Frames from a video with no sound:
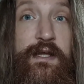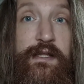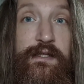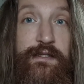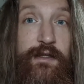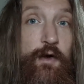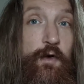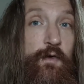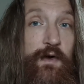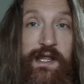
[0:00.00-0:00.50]

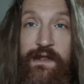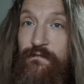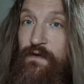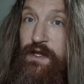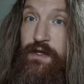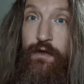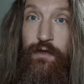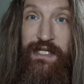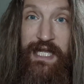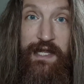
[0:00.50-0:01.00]
So if I
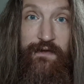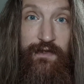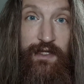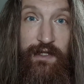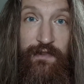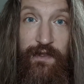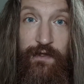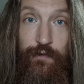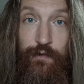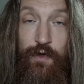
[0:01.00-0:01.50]
got
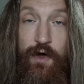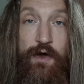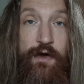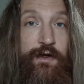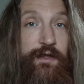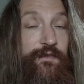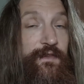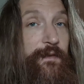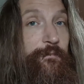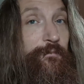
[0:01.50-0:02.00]
anything
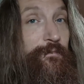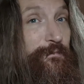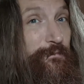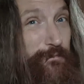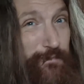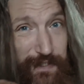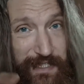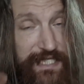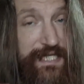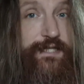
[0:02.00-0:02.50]
wrong
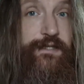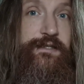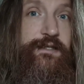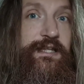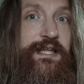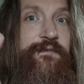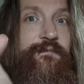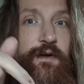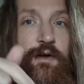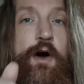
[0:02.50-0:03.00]
then please
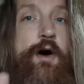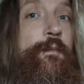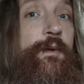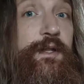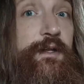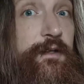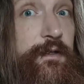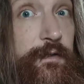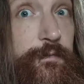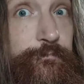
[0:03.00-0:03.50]
leave a
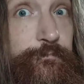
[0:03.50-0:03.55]
comment.